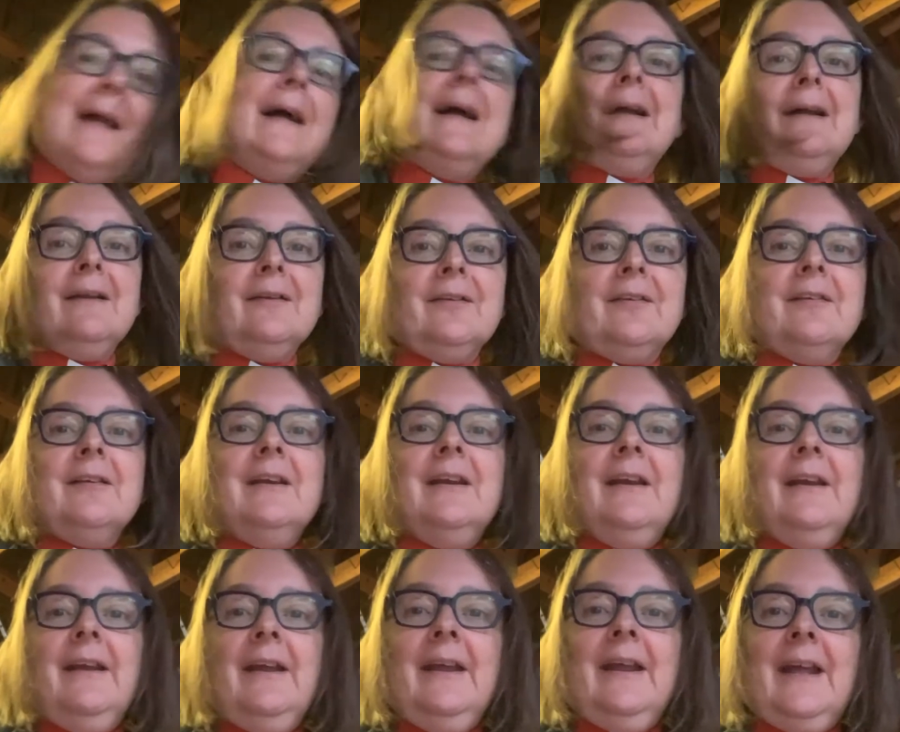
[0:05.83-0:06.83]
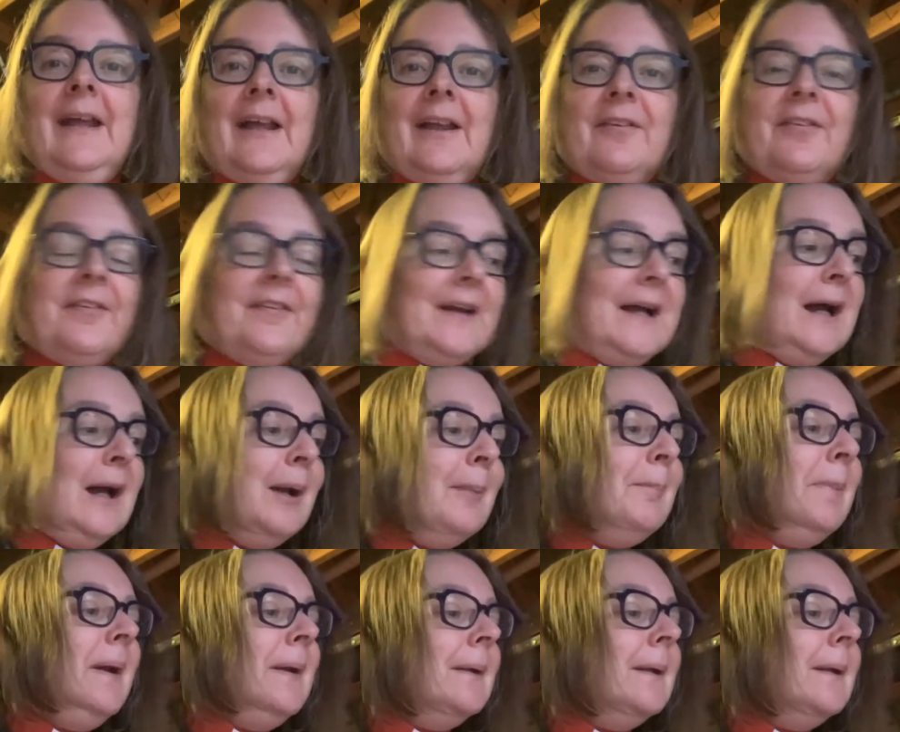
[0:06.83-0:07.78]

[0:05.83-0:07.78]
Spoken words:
at a psalm.